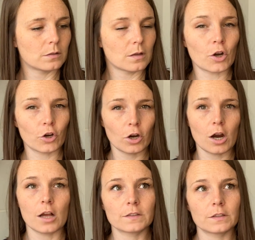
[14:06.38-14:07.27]

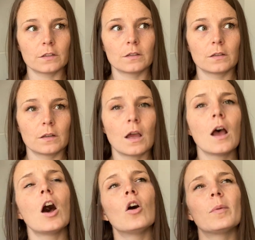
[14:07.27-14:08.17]
across.
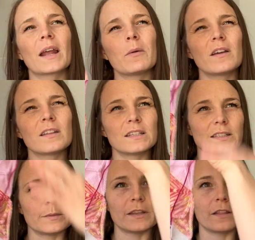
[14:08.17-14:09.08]
Oh, but I wanted this
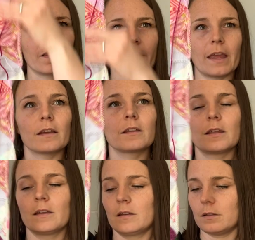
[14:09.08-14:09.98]
to be the length.
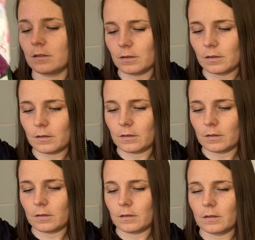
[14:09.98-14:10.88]

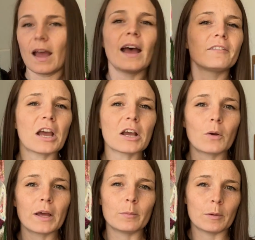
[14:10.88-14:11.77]
I've got
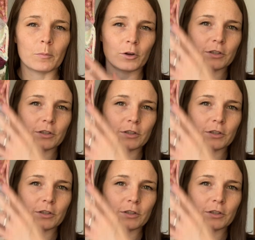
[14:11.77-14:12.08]
quite a bit more